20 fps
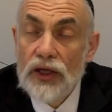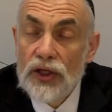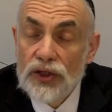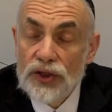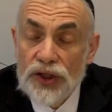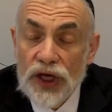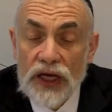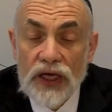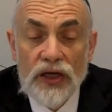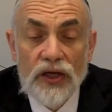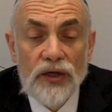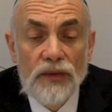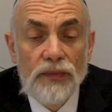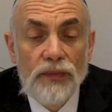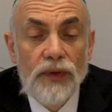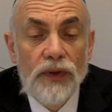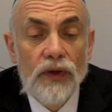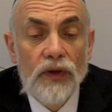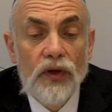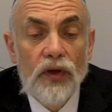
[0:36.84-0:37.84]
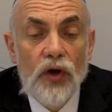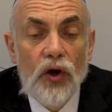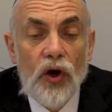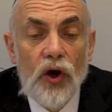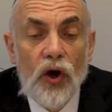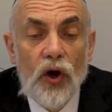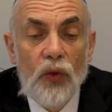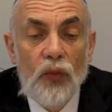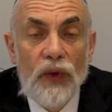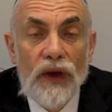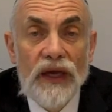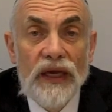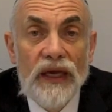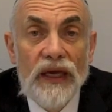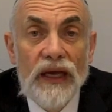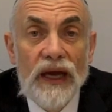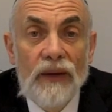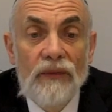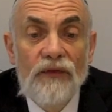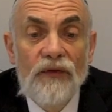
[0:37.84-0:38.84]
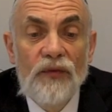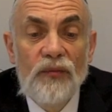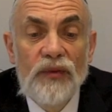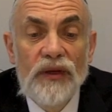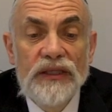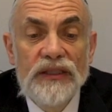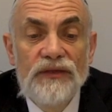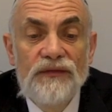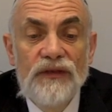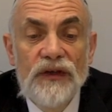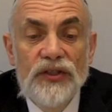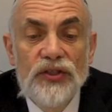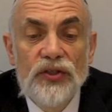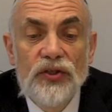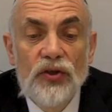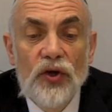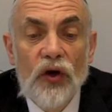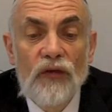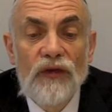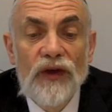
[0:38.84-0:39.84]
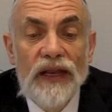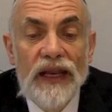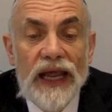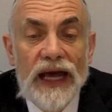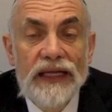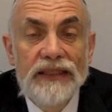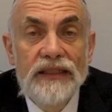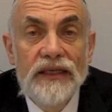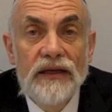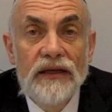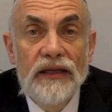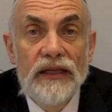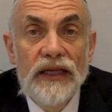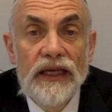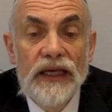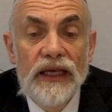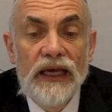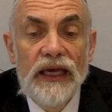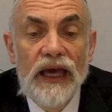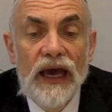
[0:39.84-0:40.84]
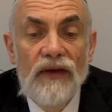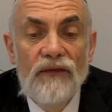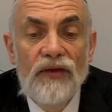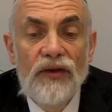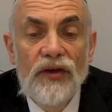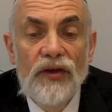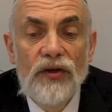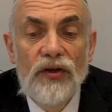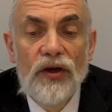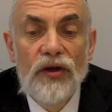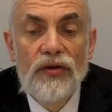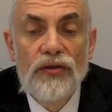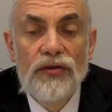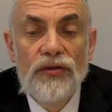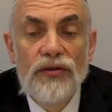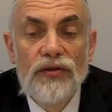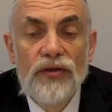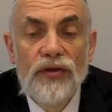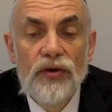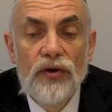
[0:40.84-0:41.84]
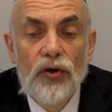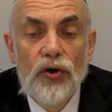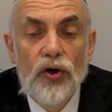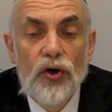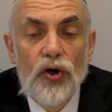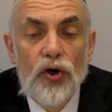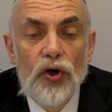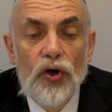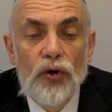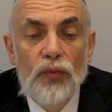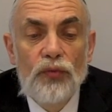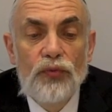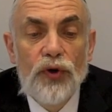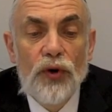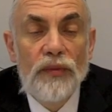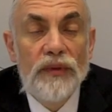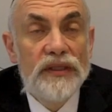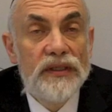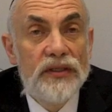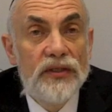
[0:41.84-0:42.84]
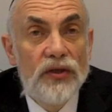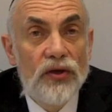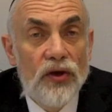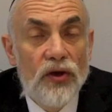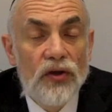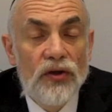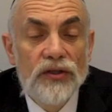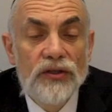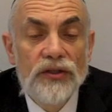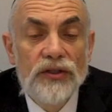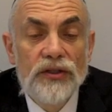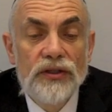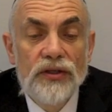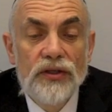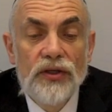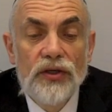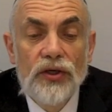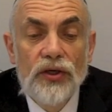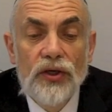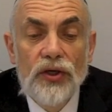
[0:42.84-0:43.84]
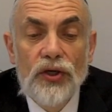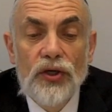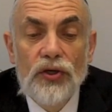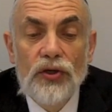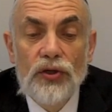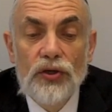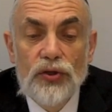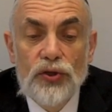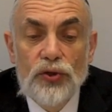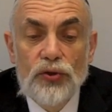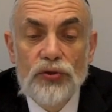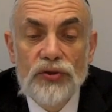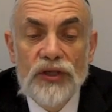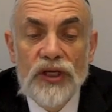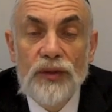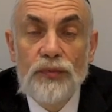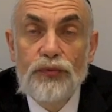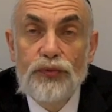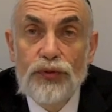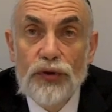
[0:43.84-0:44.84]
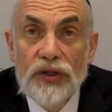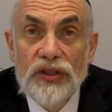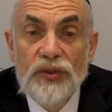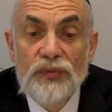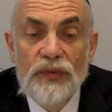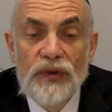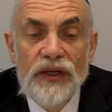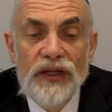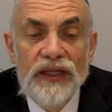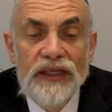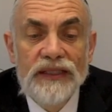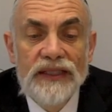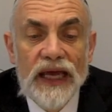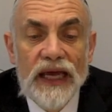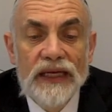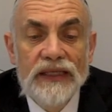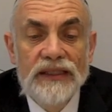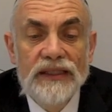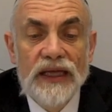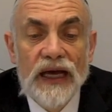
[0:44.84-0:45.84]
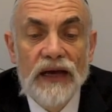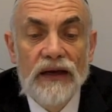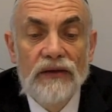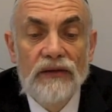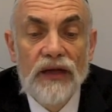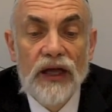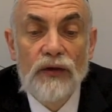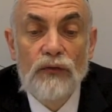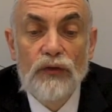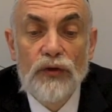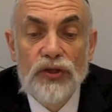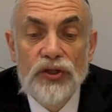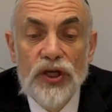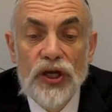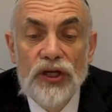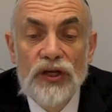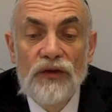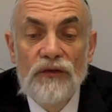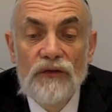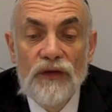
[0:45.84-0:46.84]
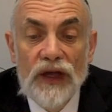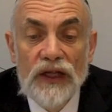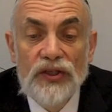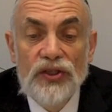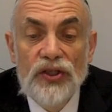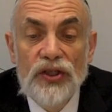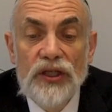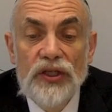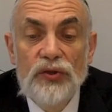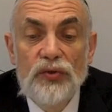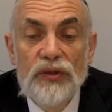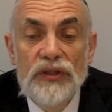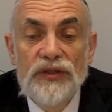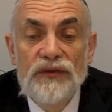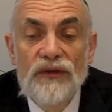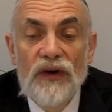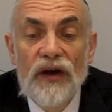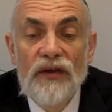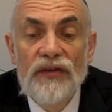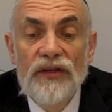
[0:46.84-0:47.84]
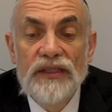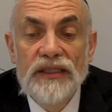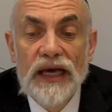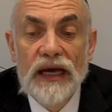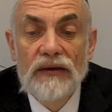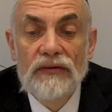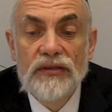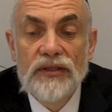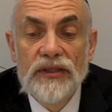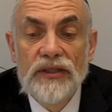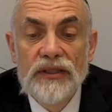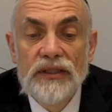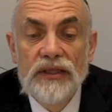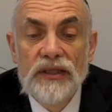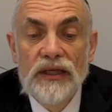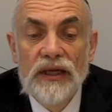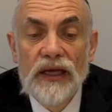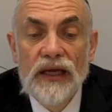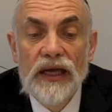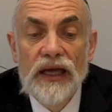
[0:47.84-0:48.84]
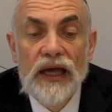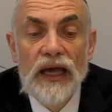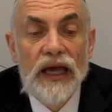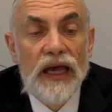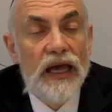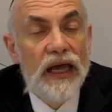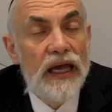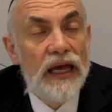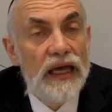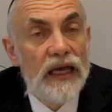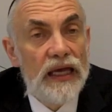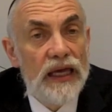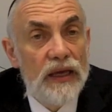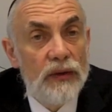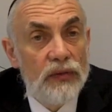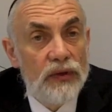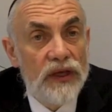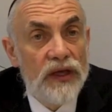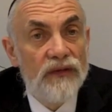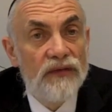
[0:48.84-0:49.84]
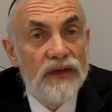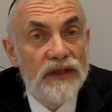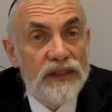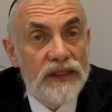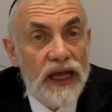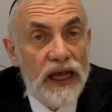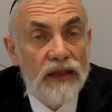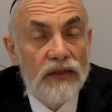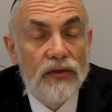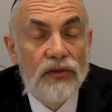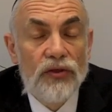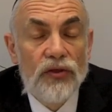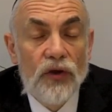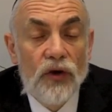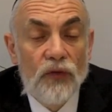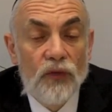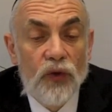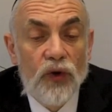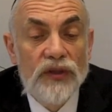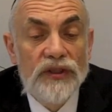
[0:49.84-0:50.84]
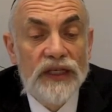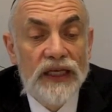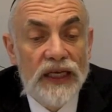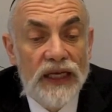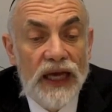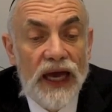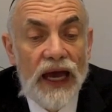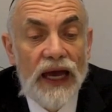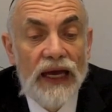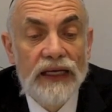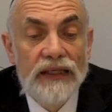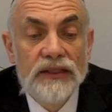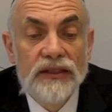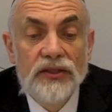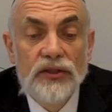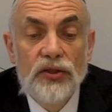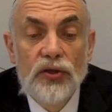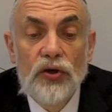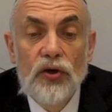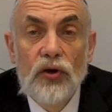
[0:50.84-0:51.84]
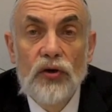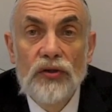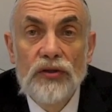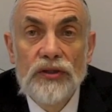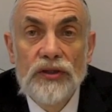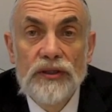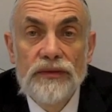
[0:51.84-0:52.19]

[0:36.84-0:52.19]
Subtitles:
Jacob, on waking up from his vision of a ladder linking heaven and earth, promised to God that should he prosper in his exile and return eventually to his father's house, he will give a tenth of what he has to God.